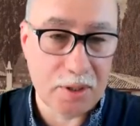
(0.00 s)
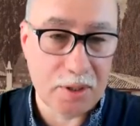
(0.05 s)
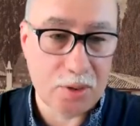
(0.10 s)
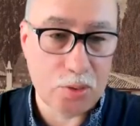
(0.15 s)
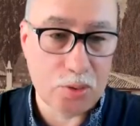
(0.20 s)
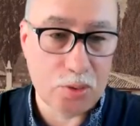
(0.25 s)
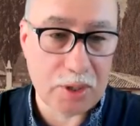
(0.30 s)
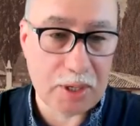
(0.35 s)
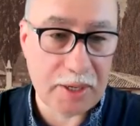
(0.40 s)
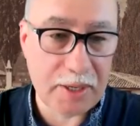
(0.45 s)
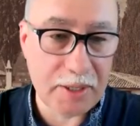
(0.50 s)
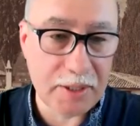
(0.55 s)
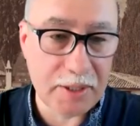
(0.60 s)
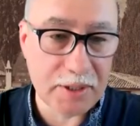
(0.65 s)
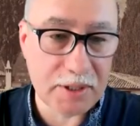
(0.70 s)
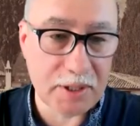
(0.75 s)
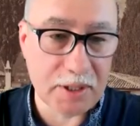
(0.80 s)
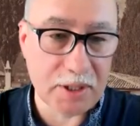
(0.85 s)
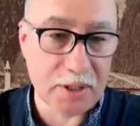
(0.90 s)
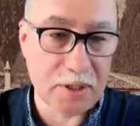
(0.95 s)
For
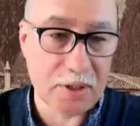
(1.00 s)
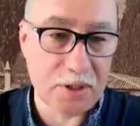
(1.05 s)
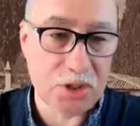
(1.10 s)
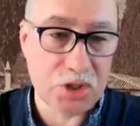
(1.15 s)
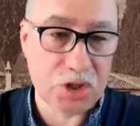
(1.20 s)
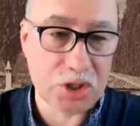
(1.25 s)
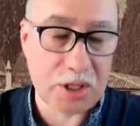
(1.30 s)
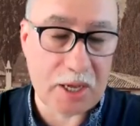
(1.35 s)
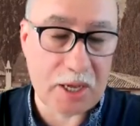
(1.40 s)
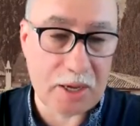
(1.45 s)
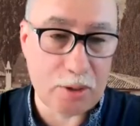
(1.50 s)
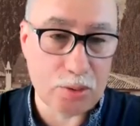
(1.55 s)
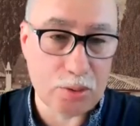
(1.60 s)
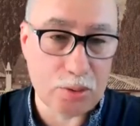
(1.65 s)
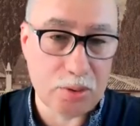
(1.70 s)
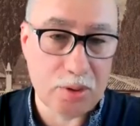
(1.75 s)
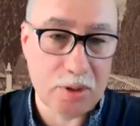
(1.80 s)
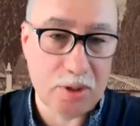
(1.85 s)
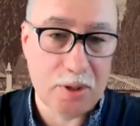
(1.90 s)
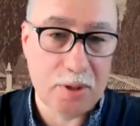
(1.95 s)
example, when Ukrainians
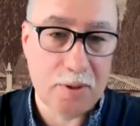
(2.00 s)
read